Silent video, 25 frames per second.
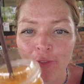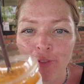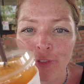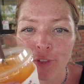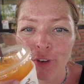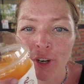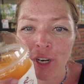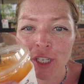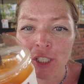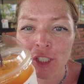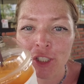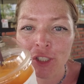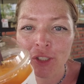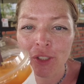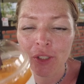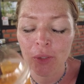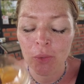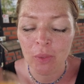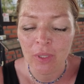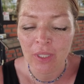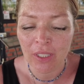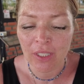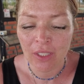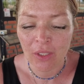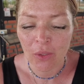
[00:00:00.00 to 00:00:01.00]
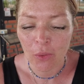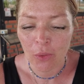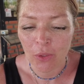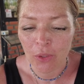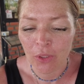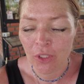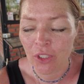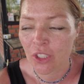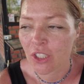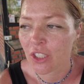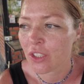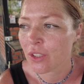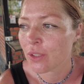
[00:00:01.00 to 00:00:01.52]
Fresh squeezed
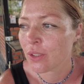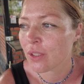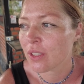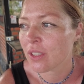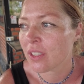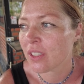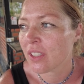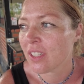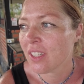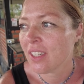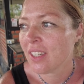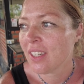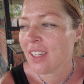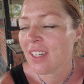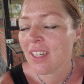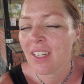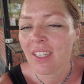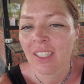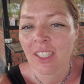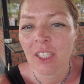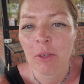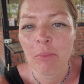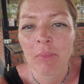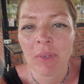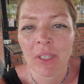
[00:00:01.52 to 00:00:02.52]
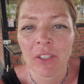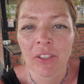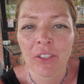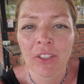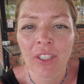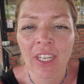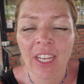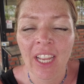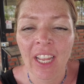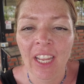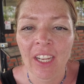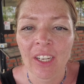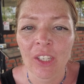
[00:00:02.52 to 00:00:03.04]
orange juice,
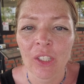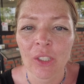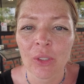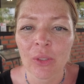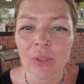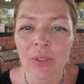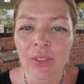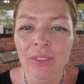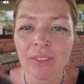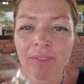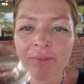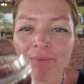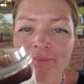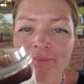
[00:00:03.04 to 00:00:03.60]
Americano.